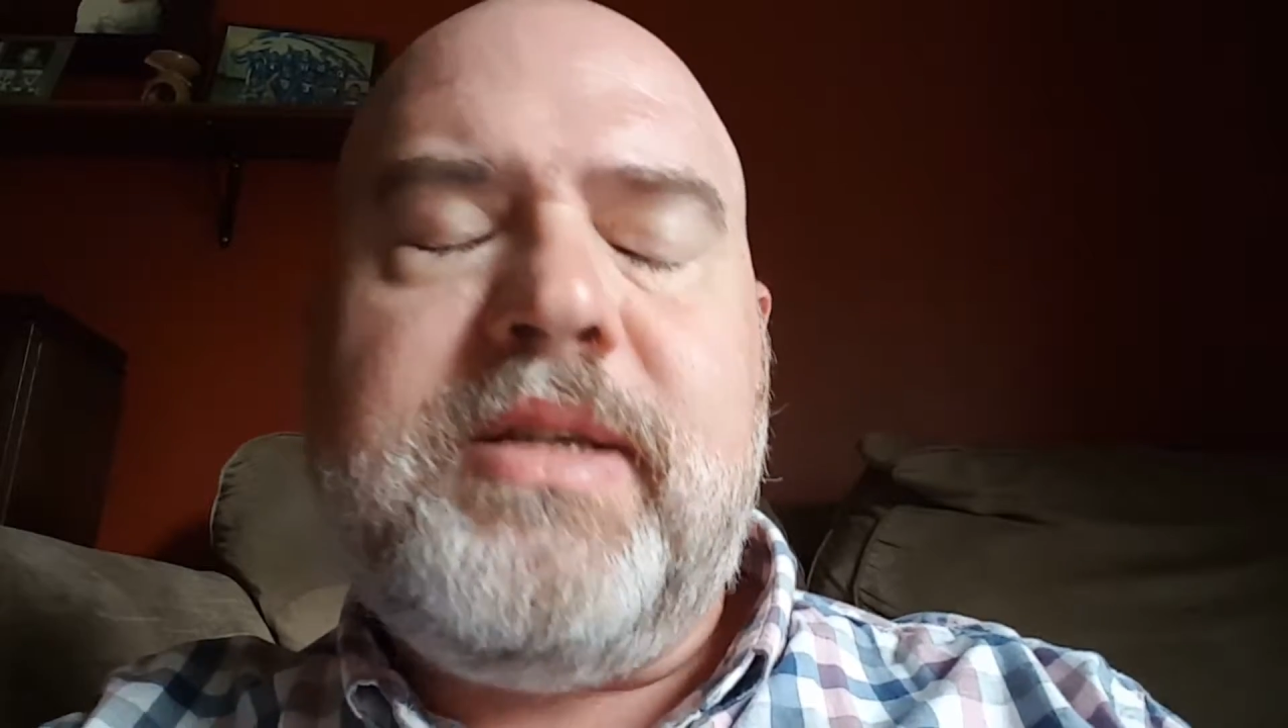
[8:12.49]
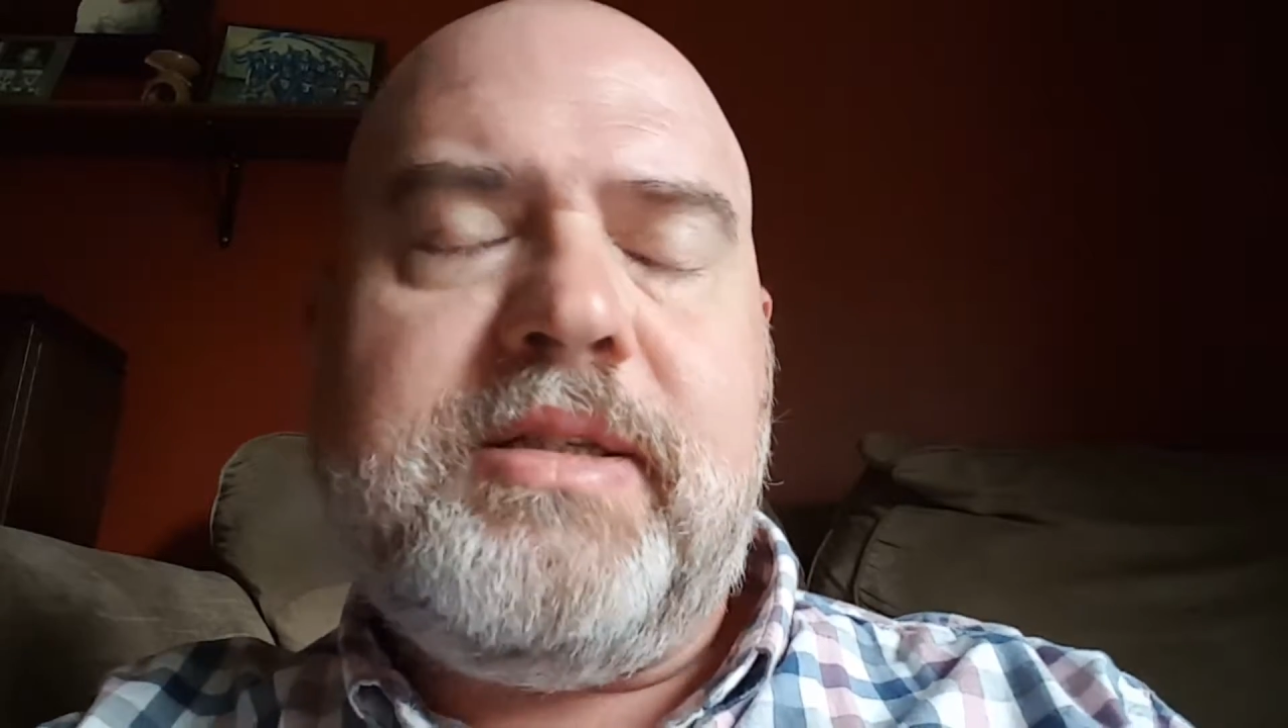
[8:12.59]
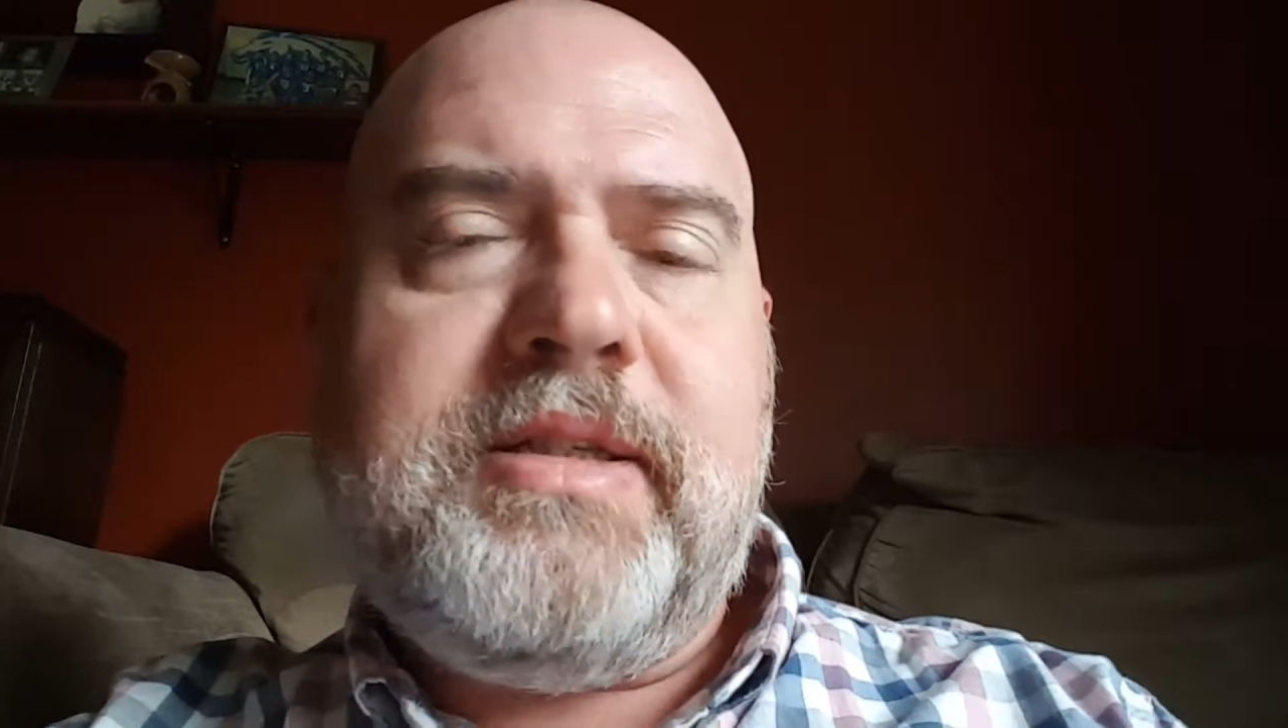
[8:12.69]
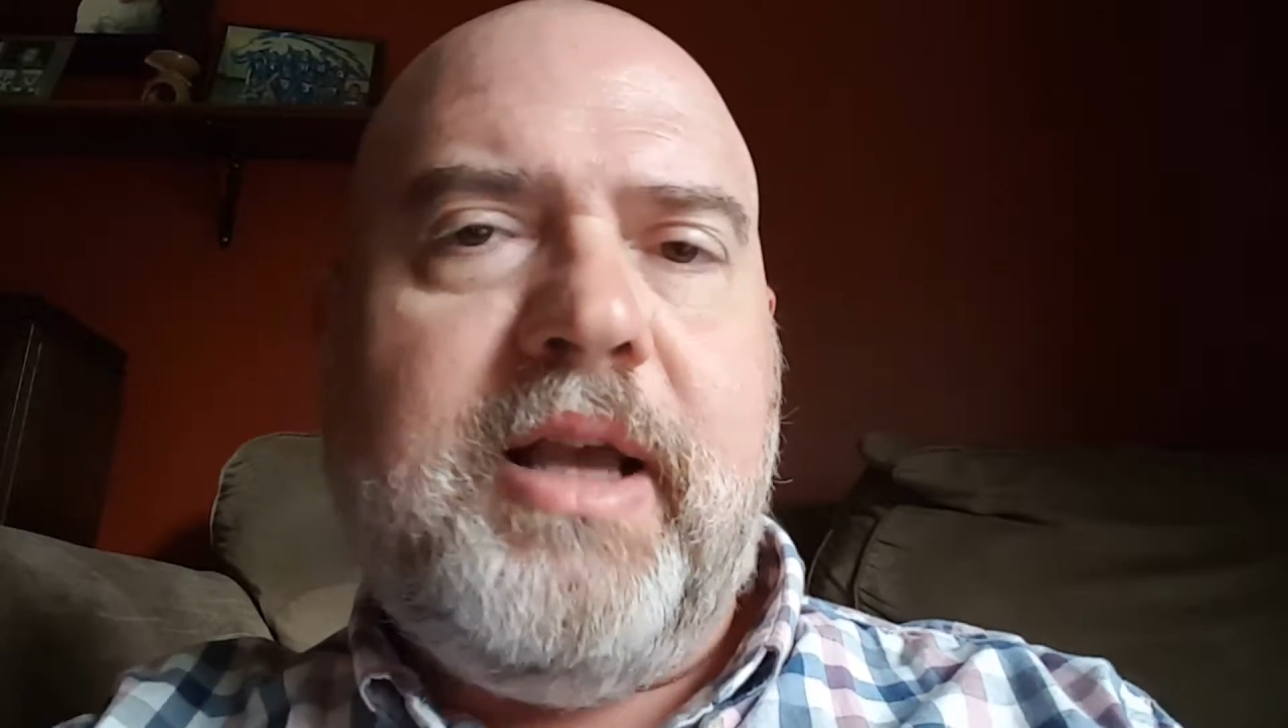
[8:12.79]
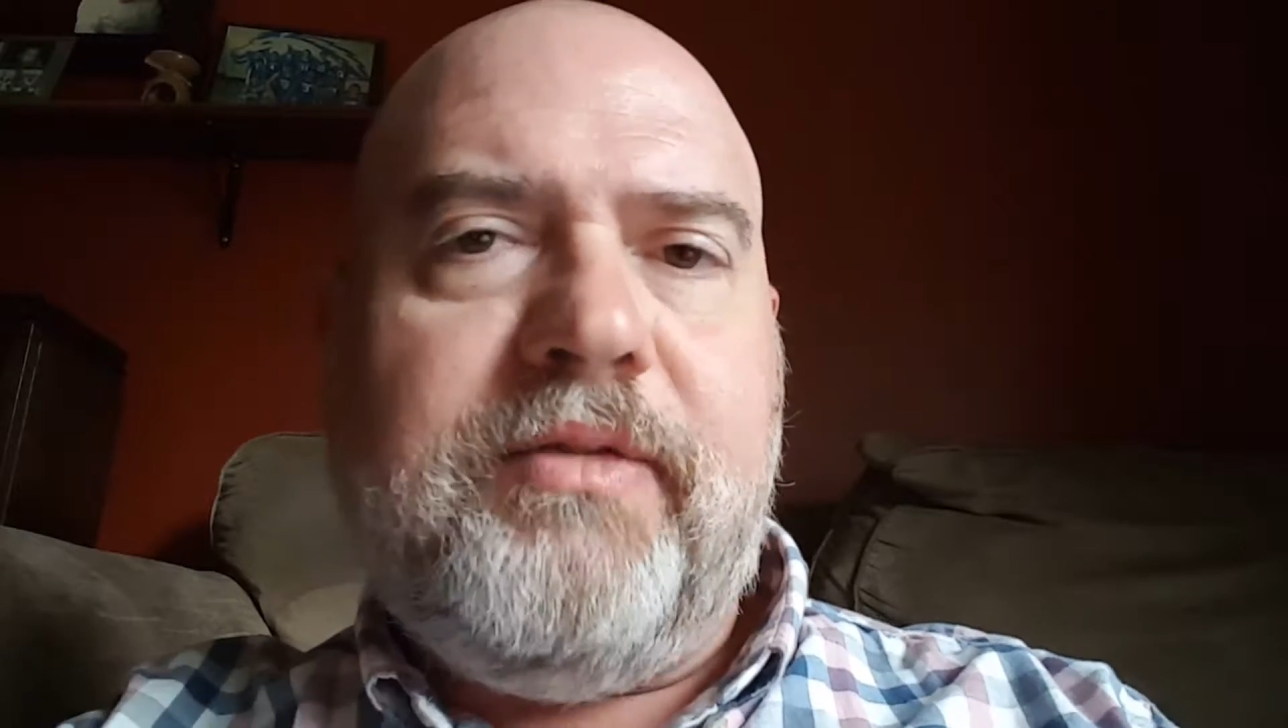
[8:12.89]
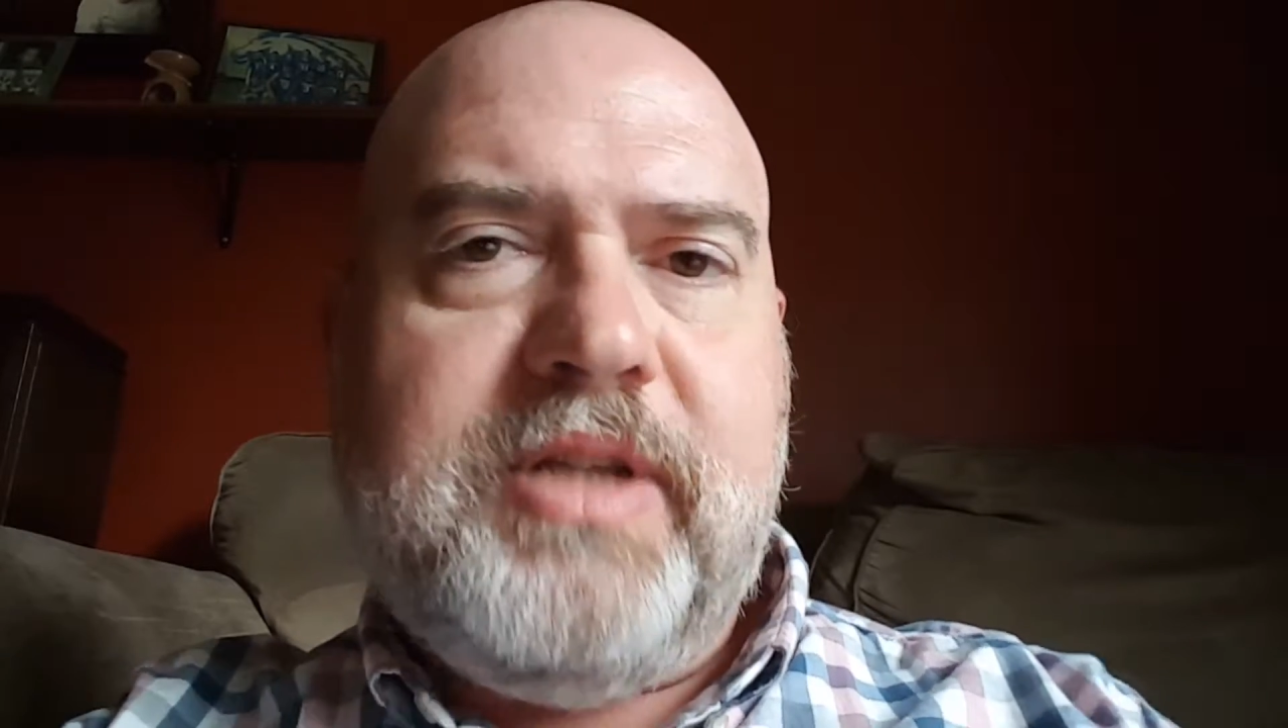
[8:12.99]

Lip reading: itself